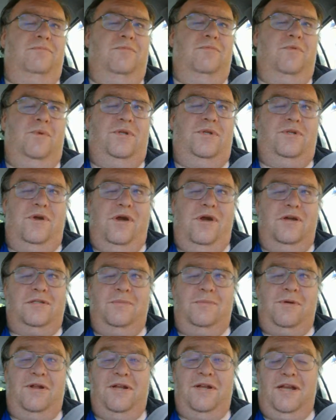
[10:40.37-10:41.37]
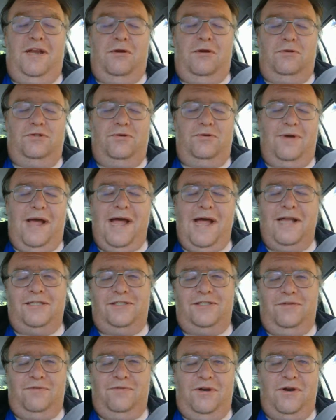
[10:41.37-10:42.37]
We talked about, he also
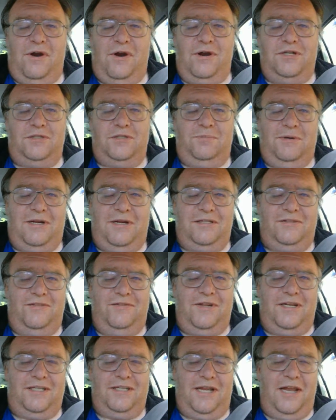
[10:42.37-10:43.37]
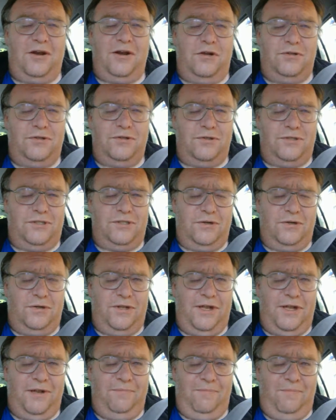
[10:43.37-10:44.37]
asked in regards, because of these headhunters and
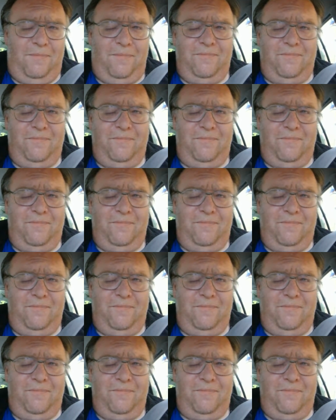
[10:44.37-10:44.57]
all that,